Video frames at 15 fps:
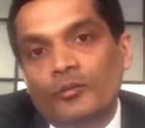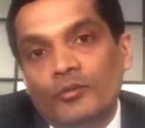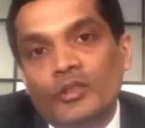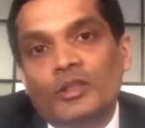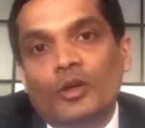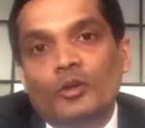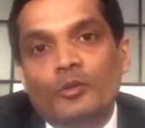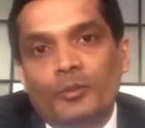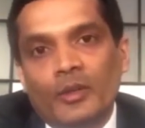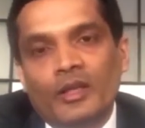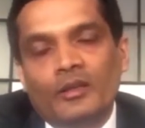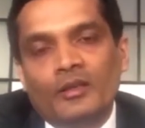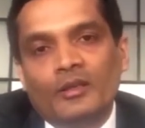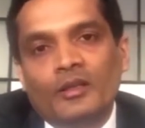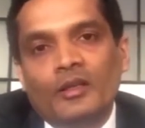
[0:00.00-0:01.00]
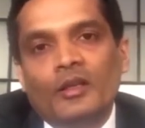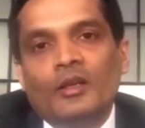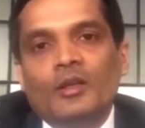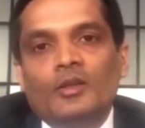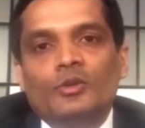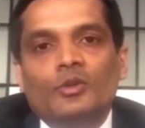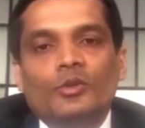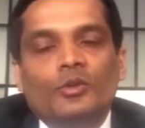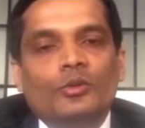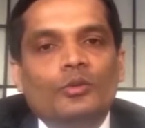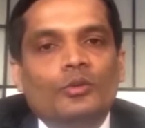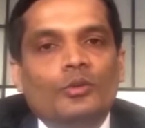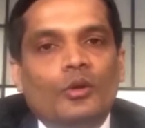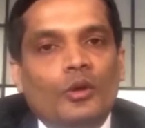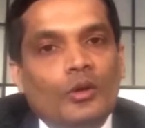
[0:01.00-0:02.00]
We go searching for problems, the
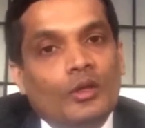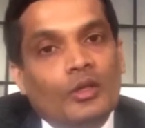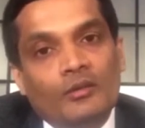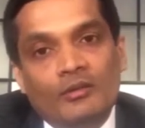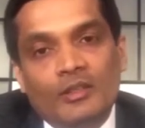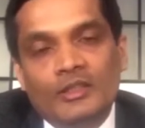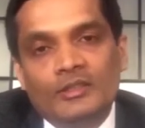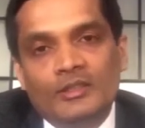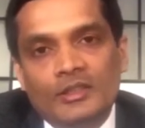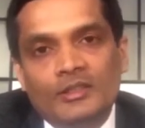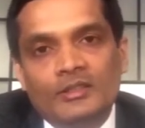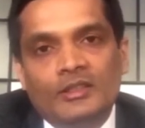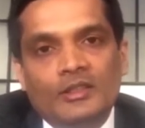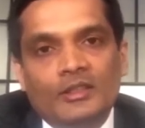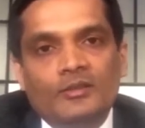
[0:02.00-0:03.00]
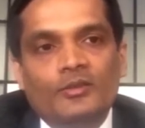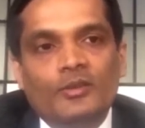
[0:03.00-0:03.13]
more we search, more we get.